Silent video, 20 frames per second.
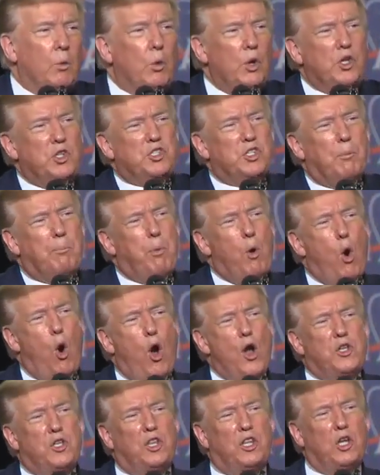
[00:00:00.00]
We
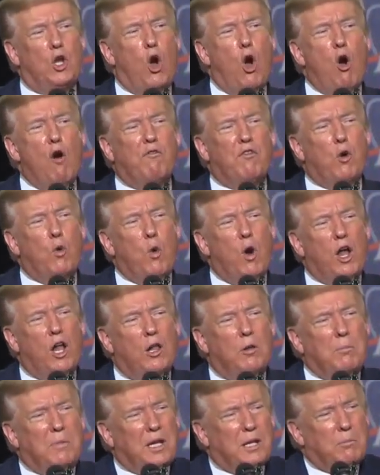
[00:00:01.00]
support the
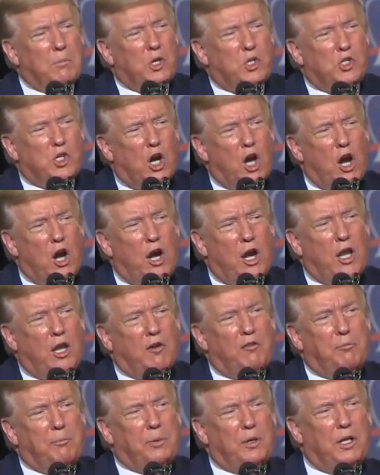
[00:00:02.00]
overwhelming
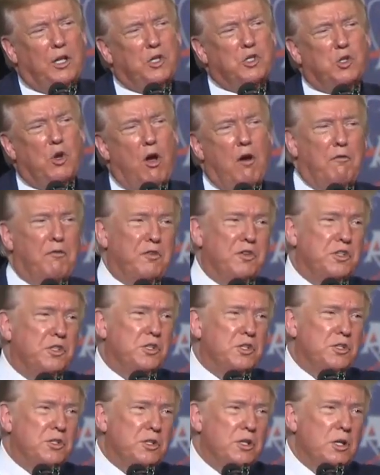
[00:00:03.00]
majority of police
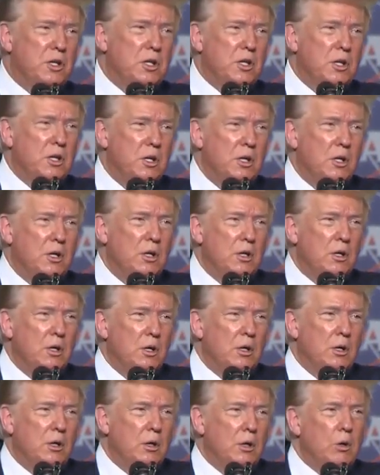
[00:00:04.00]
officers
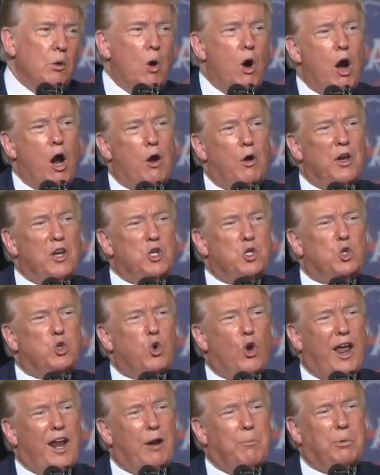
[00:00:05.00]
who are
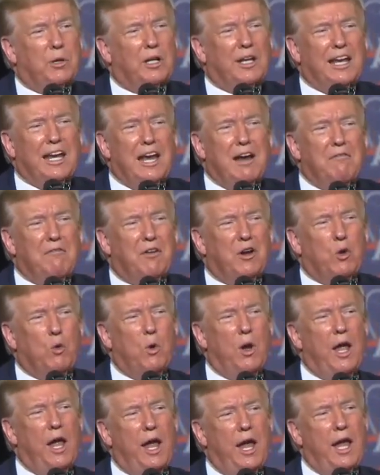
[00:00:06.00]
incredible in every
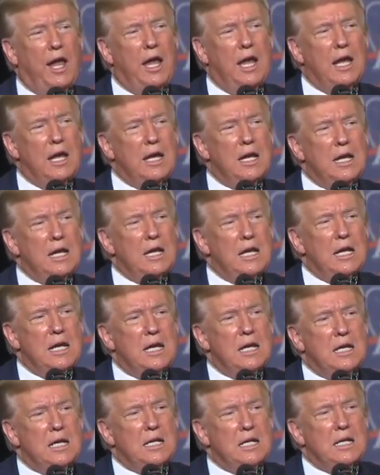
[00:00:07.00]
way
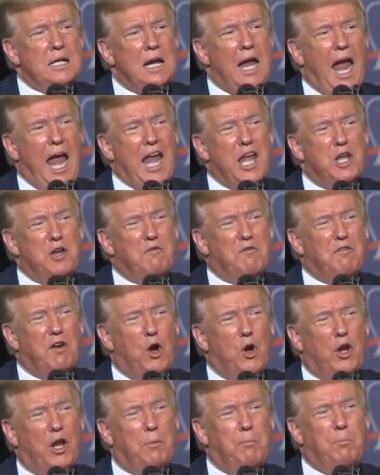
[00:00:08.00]
and
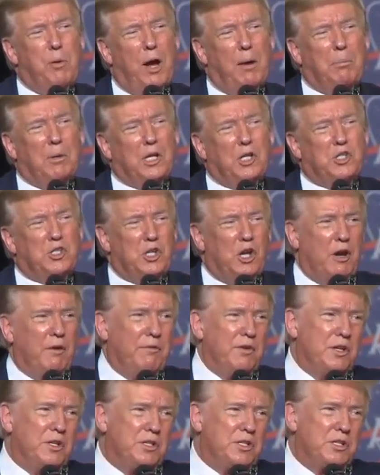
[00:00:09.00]
devoted public
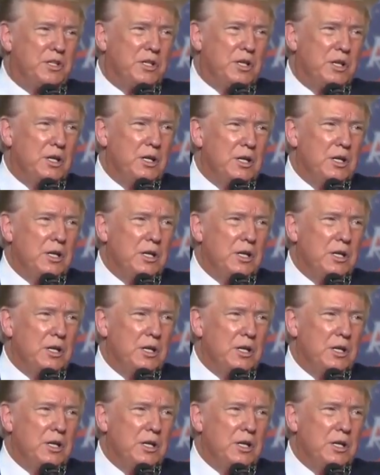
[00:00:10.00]
servants.